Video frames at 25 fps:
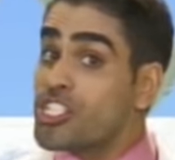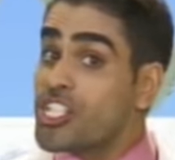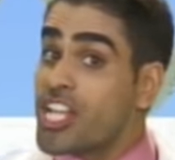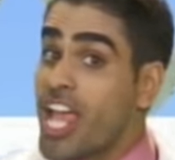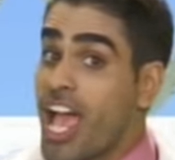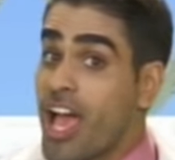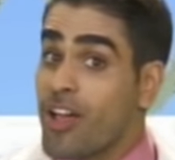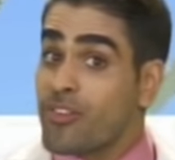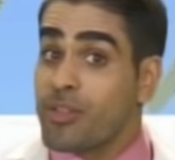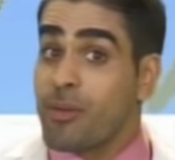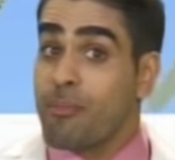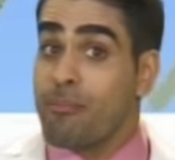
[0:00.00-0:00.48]

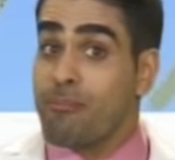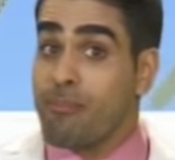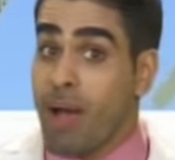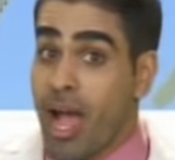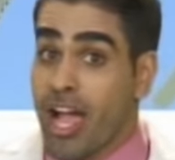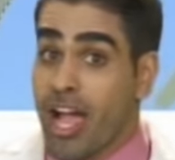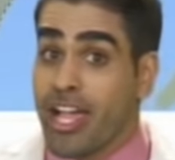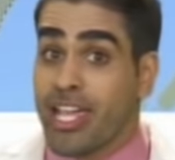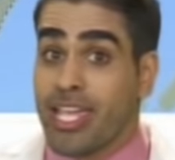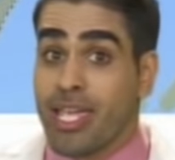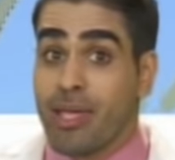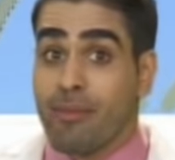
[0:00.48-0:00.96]
out,
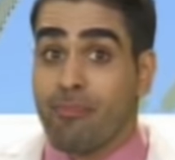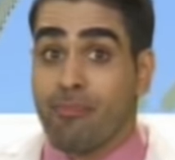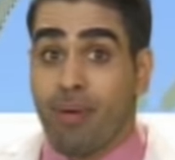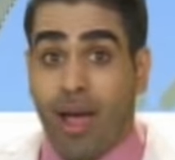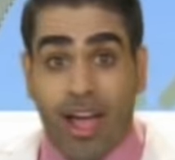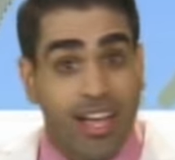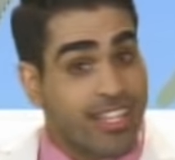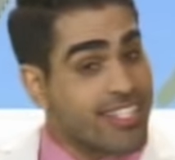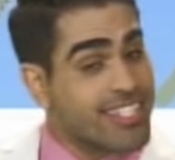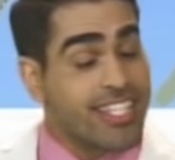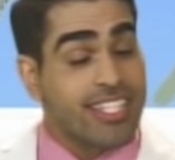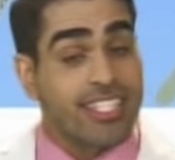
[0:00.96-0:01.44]
mucky
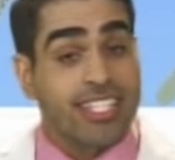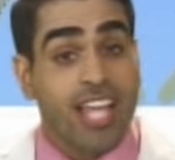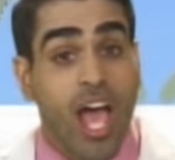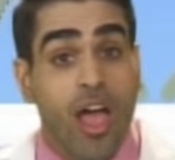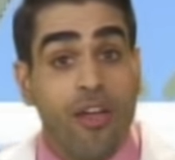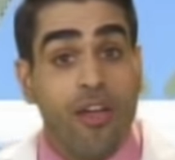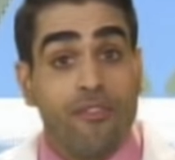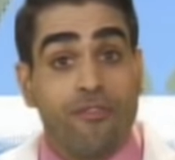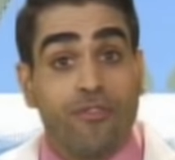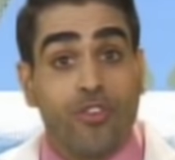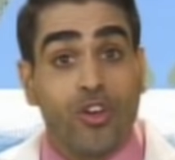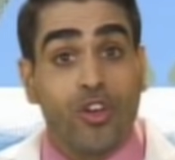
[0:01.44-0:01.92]
bugs, it's time
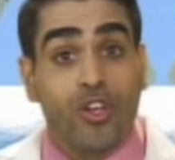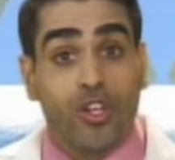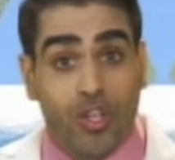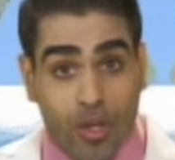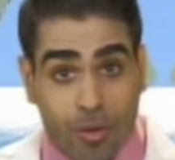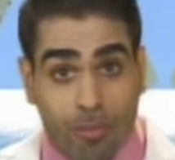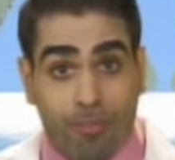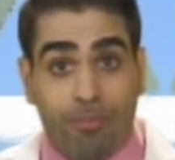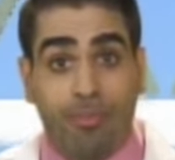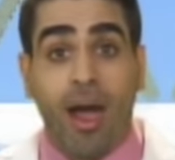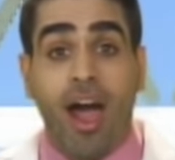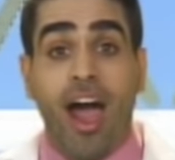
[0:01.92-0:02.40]
for
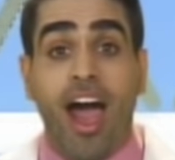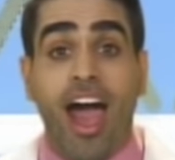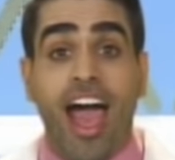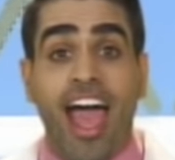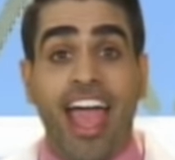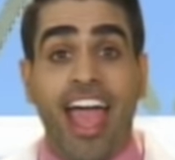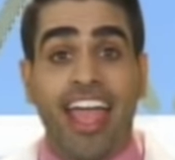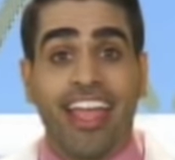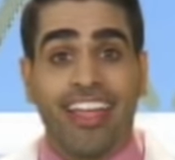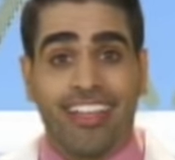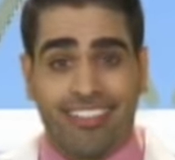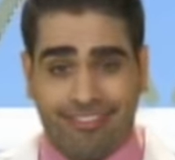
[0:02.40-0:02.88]

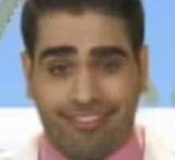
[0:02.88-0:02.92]
goodbye.